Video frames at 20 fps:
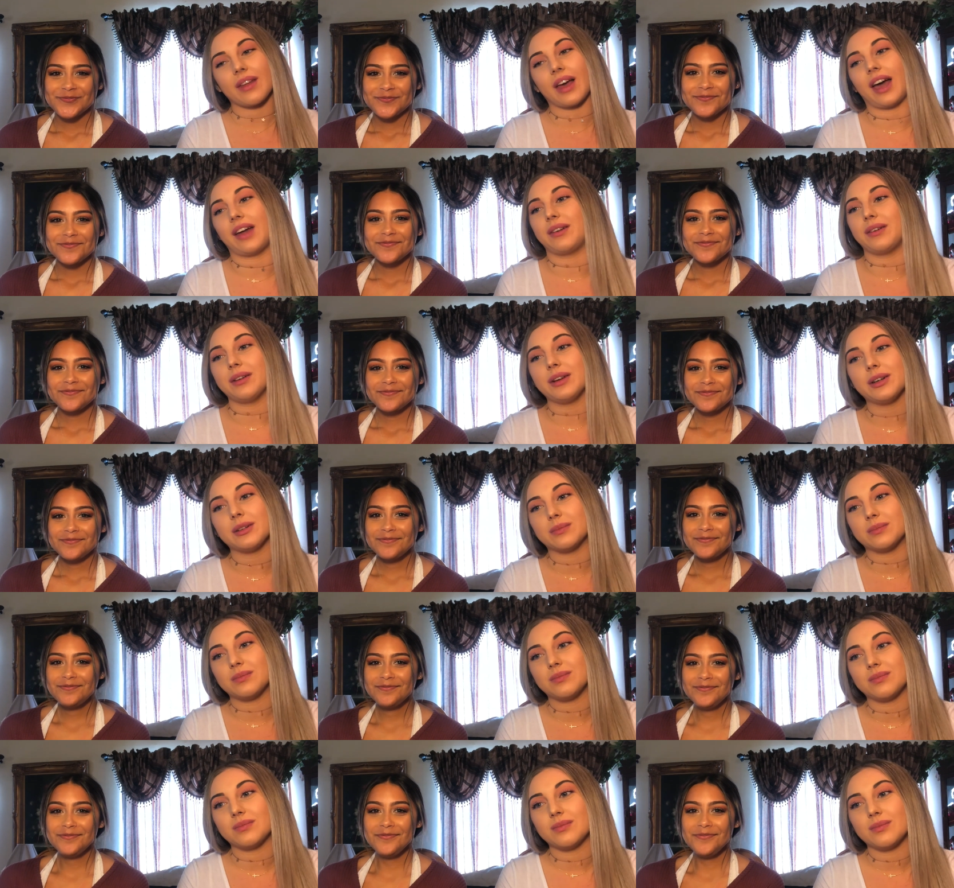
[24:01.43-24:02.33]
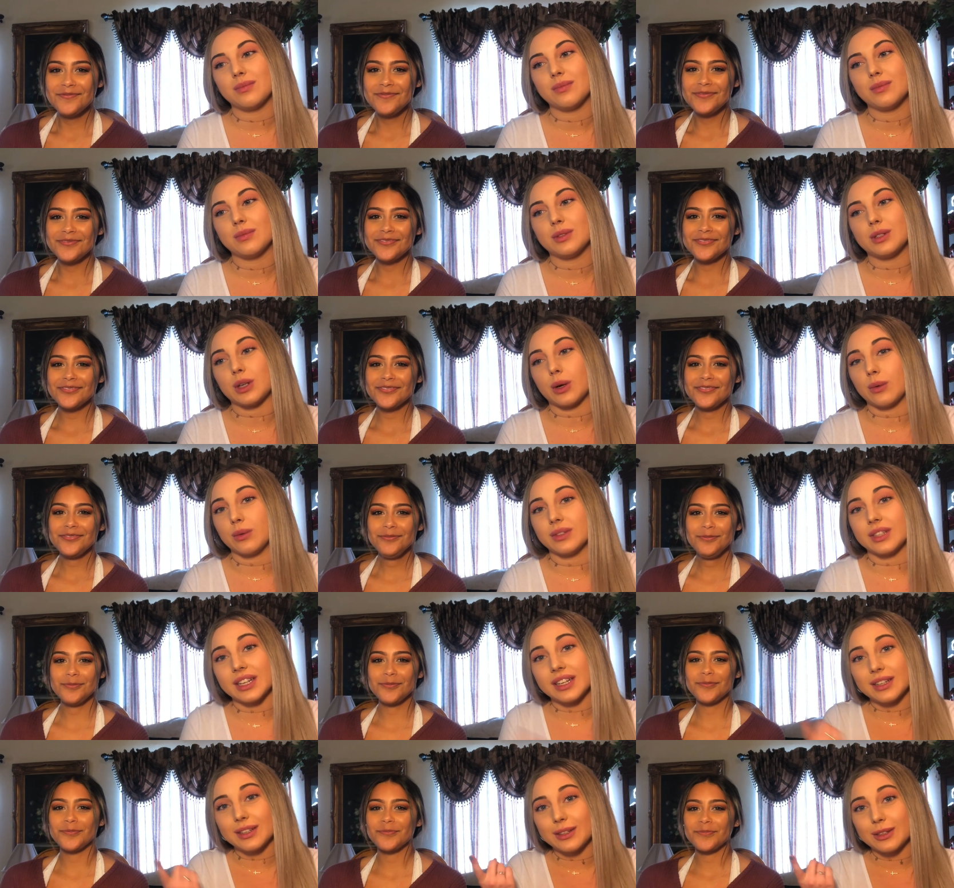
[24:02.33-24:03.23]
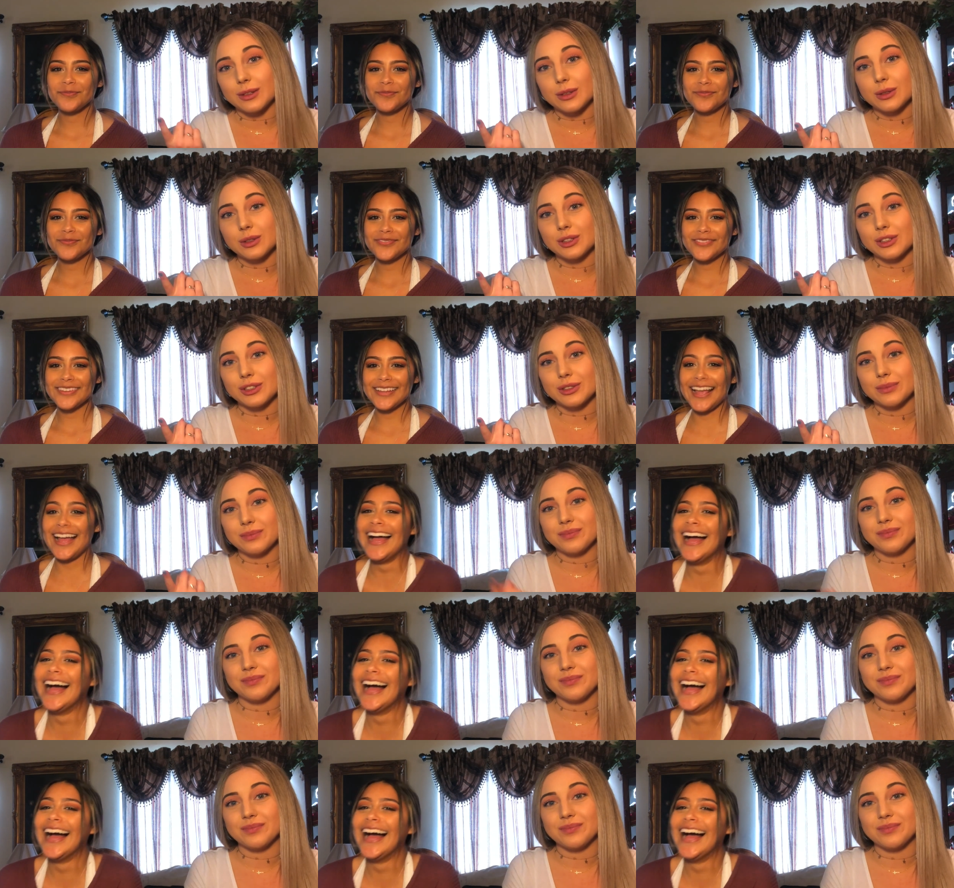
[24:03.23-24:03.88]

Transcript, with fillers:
Speaker 1: I don't know, don't date a douche.